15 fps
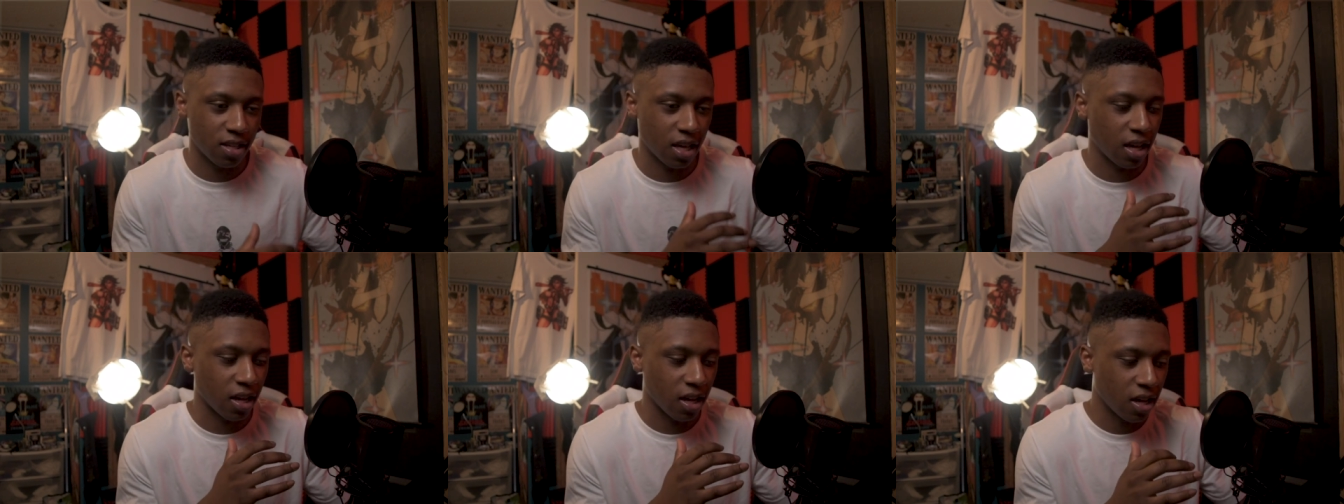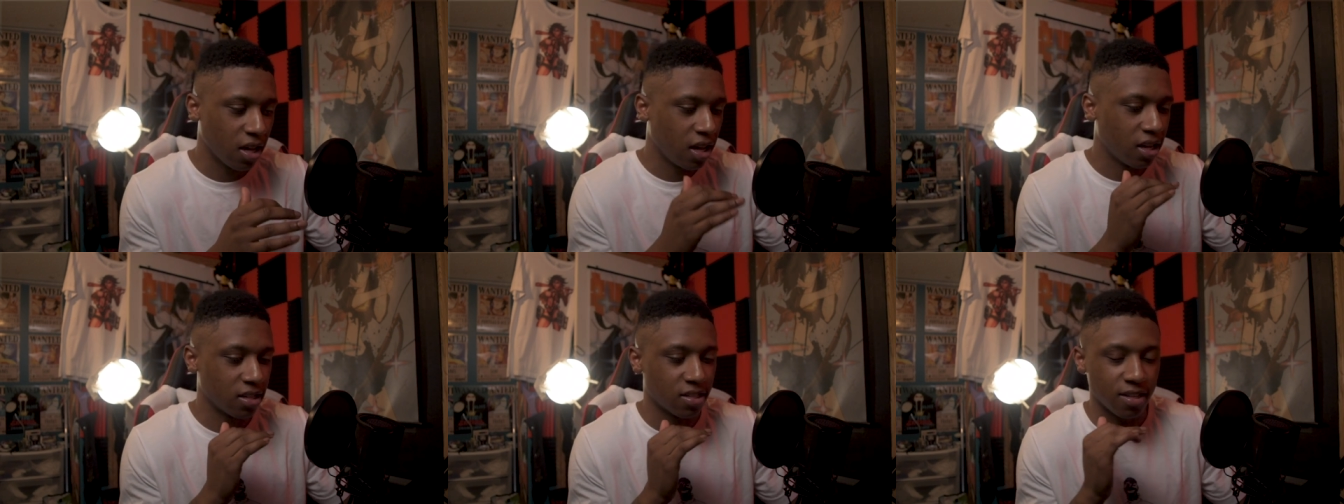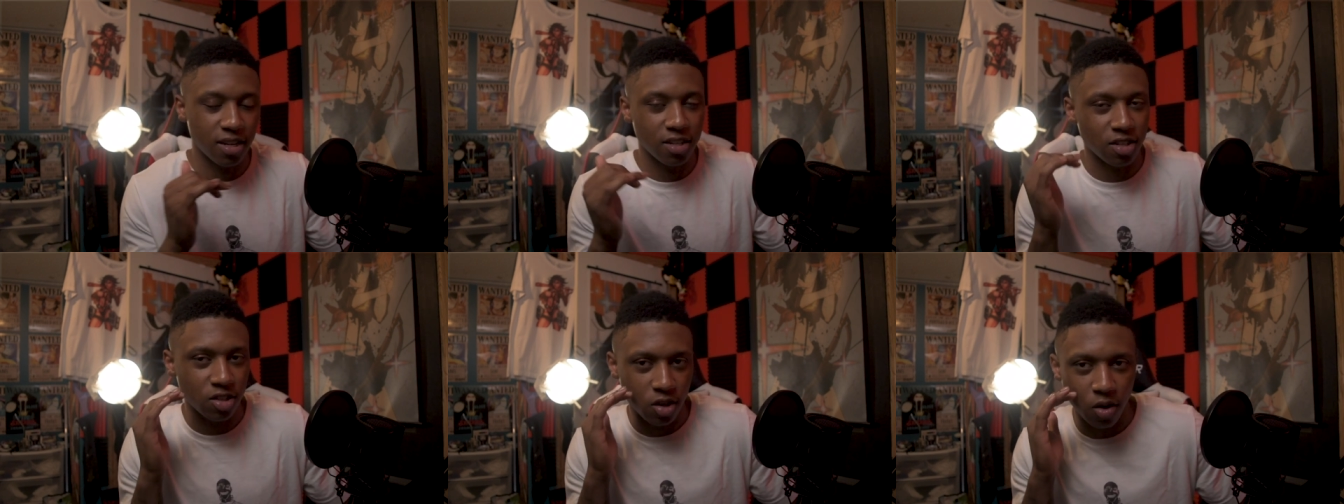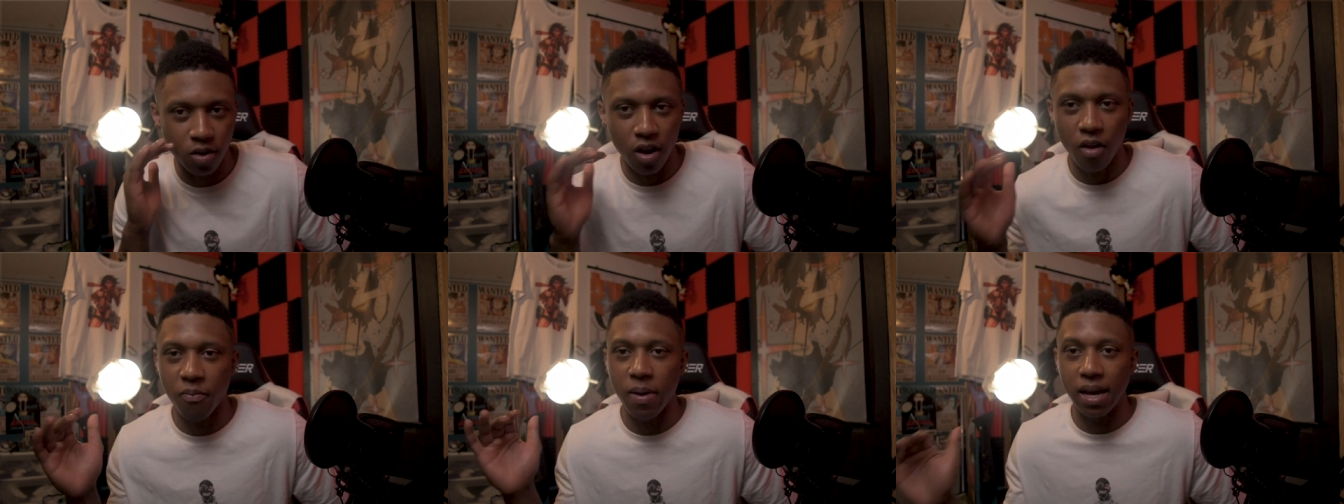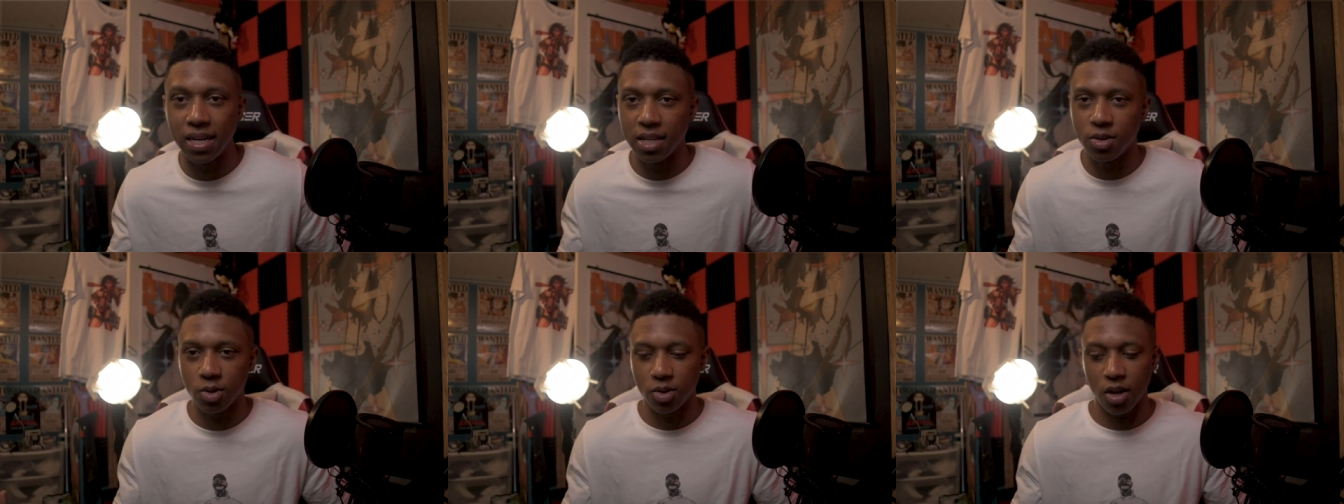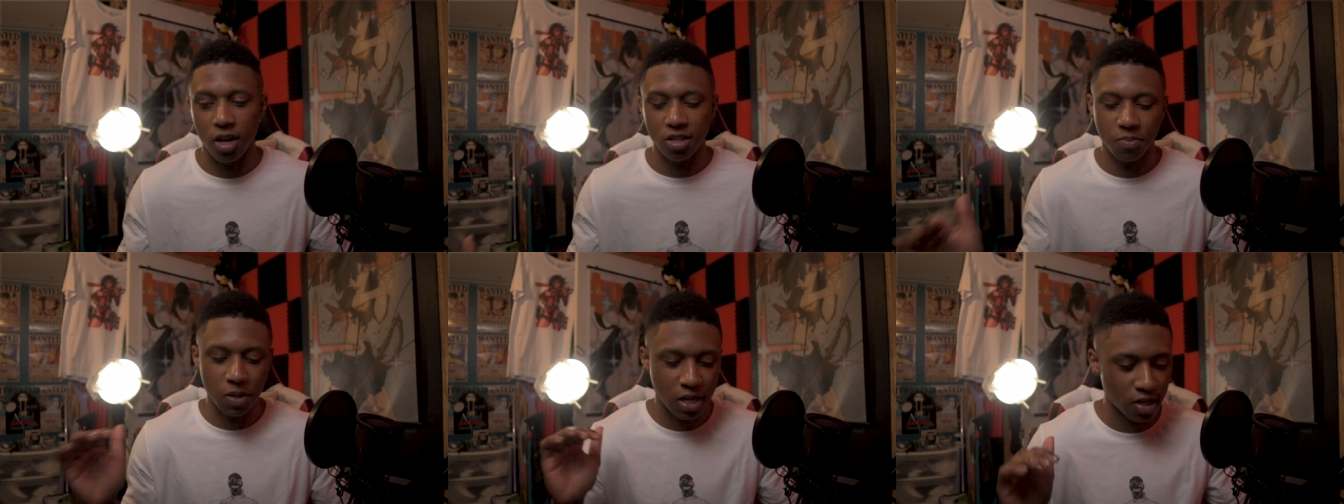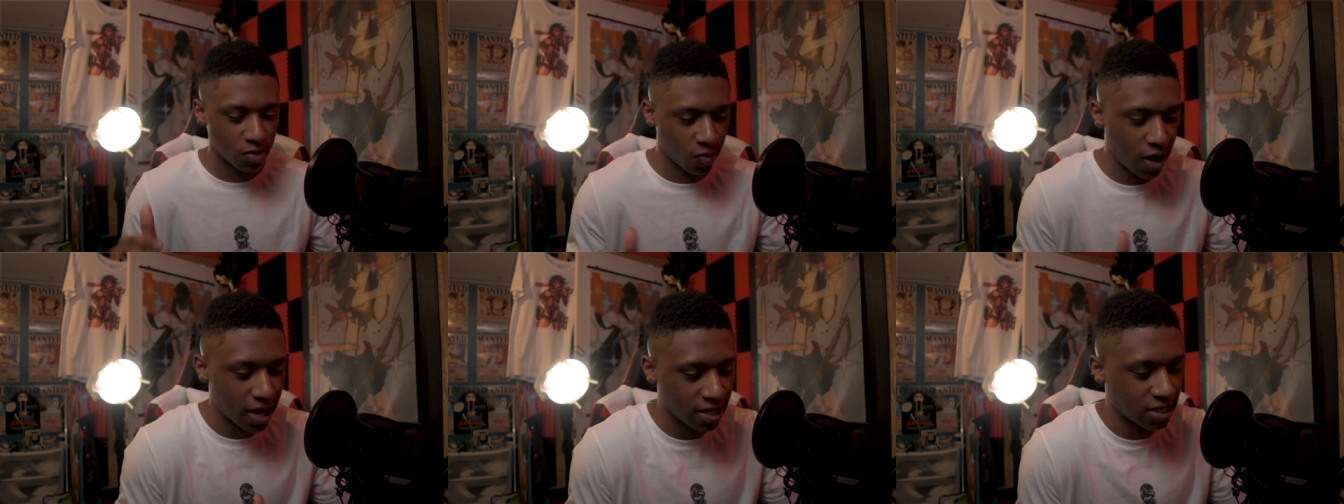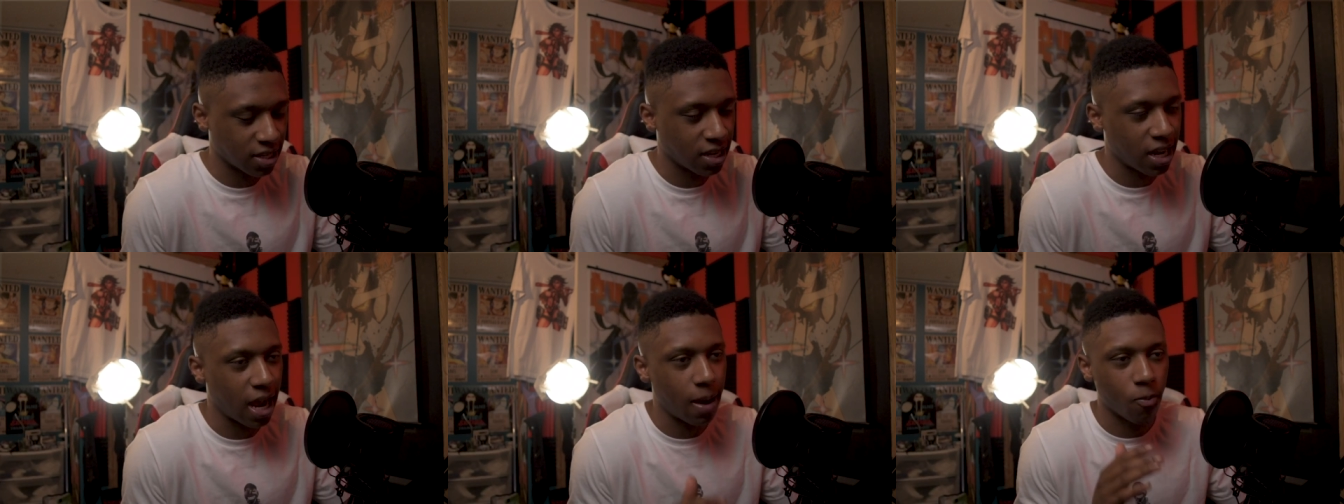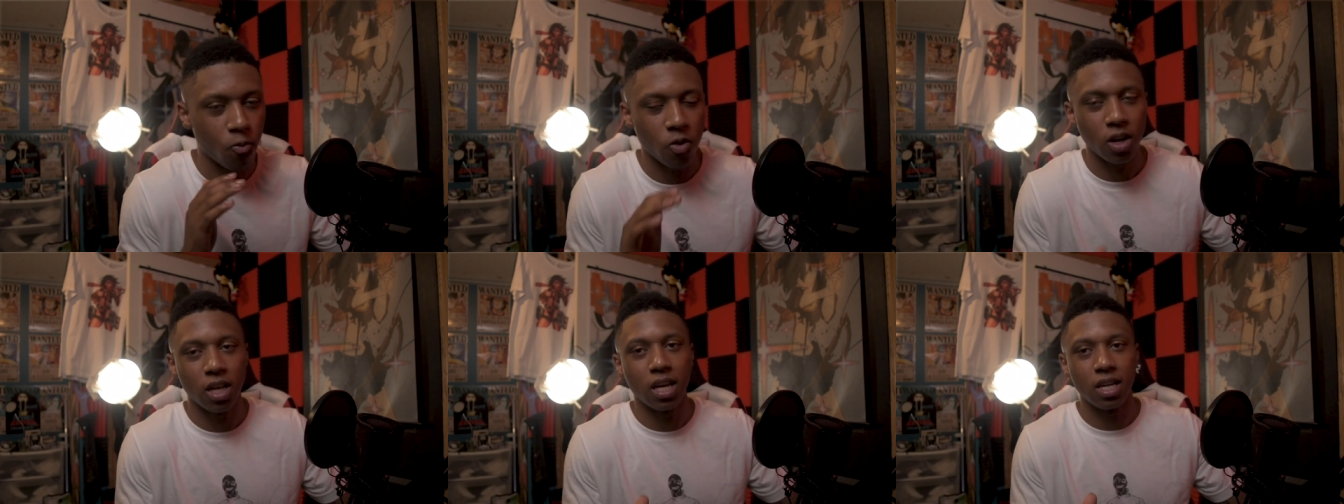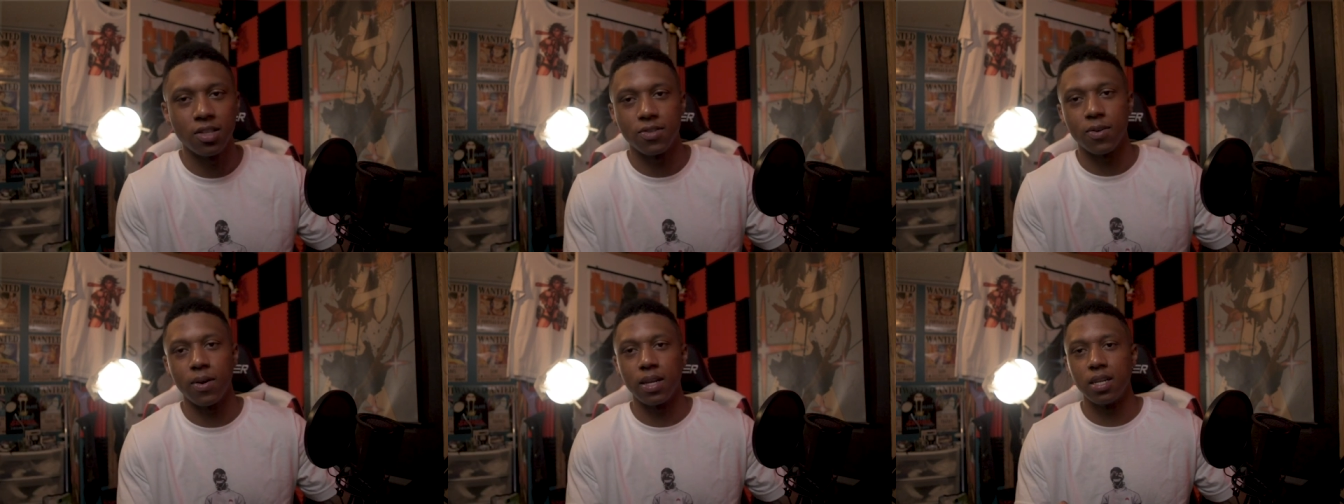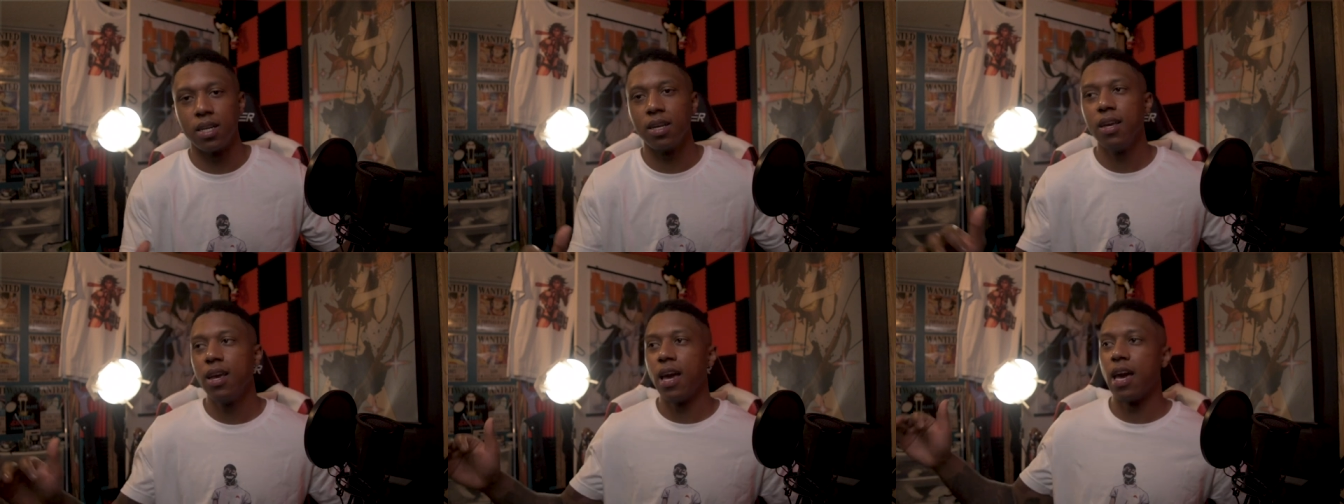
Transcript: Like, instead of just going off my initial thoughts. Because watching it, I'm really enjoying it.